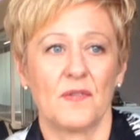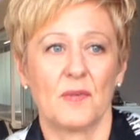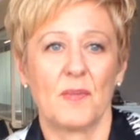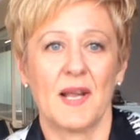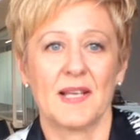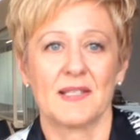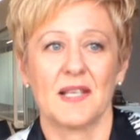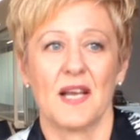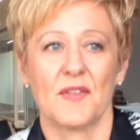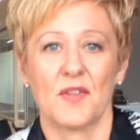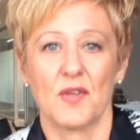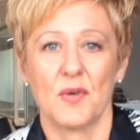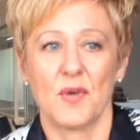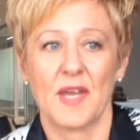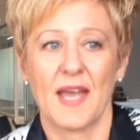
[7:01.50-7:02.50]
a place like
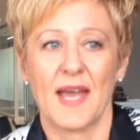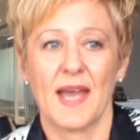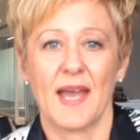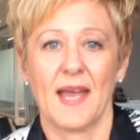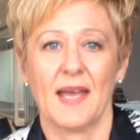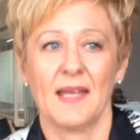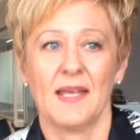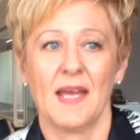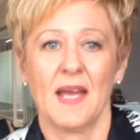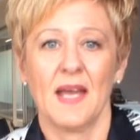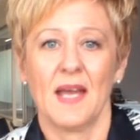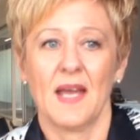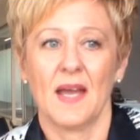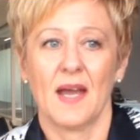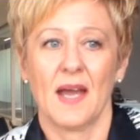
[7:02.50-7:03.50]
the UK,
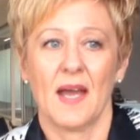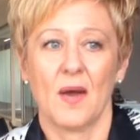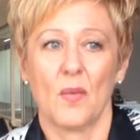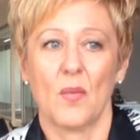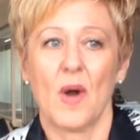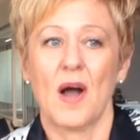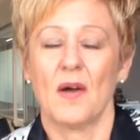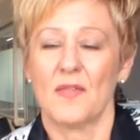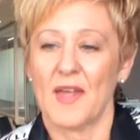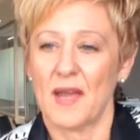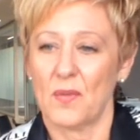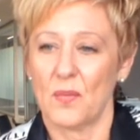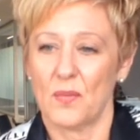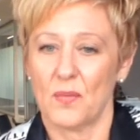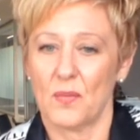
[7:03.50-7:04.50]
while they